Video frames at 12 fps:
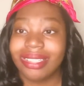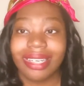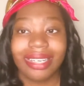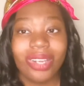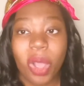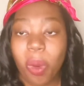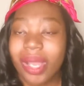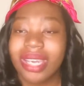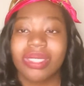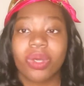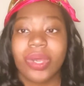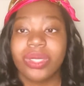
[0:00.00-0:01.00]
no one
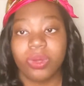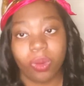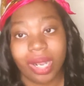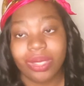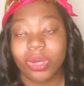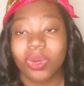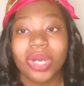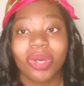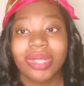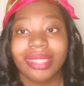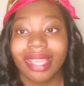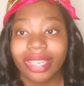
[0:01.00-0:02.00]
is going to want to work
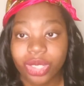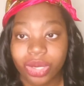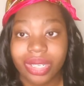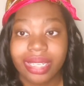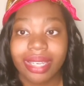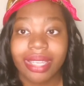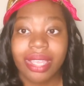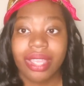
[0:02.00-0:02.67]
with Nigeria.